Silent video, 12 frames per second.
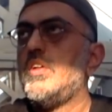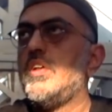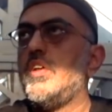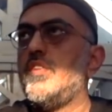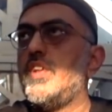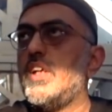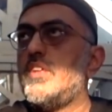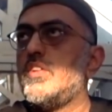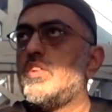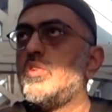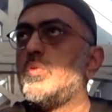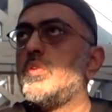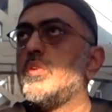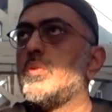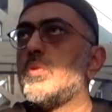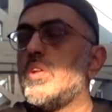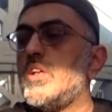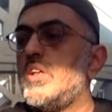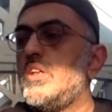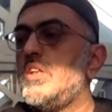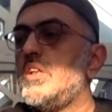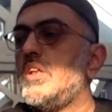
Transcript: of the etiquette with the Quran.